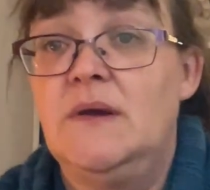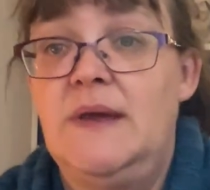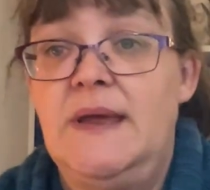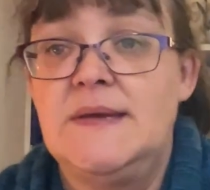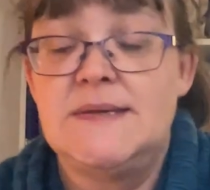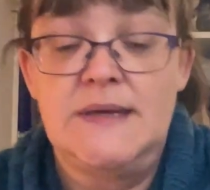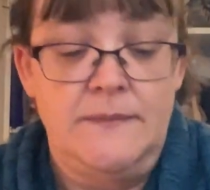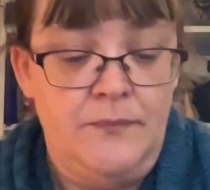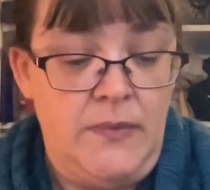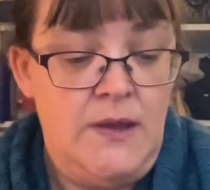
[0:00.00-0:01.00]
a hexi.
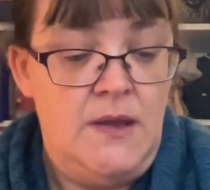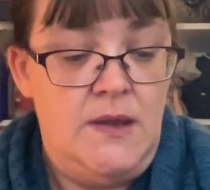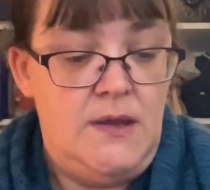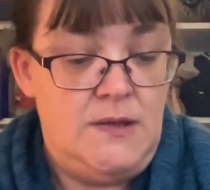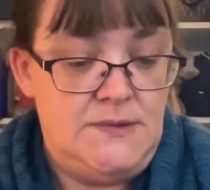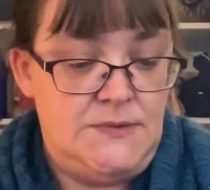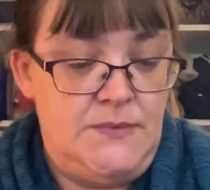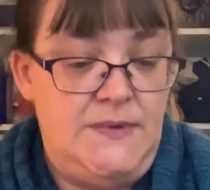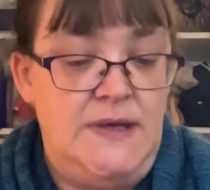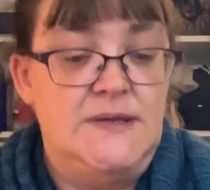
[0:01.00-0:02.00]
So
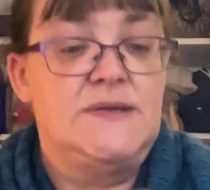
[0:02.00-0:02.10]
these